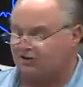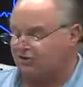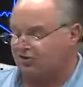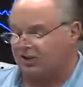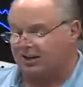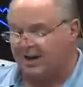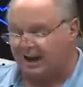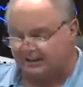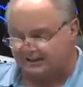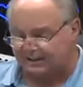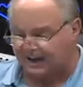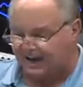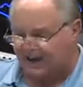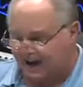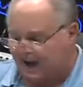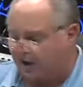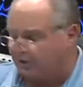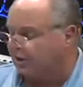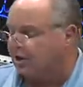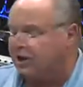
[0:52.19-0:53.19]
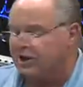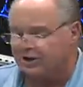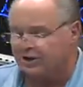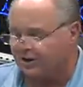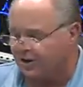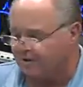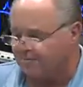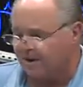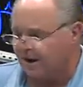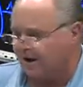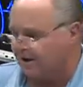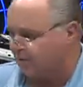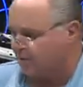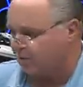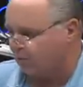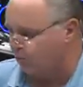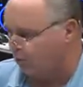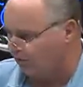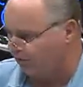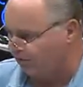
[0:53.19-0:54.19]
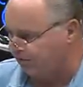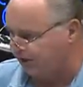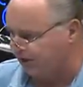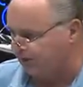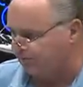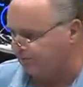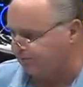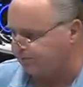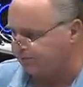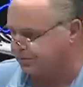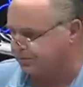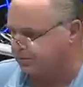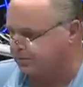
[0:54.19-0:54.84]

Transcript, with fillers: And she got that out. Doesn't matter what Wolf said.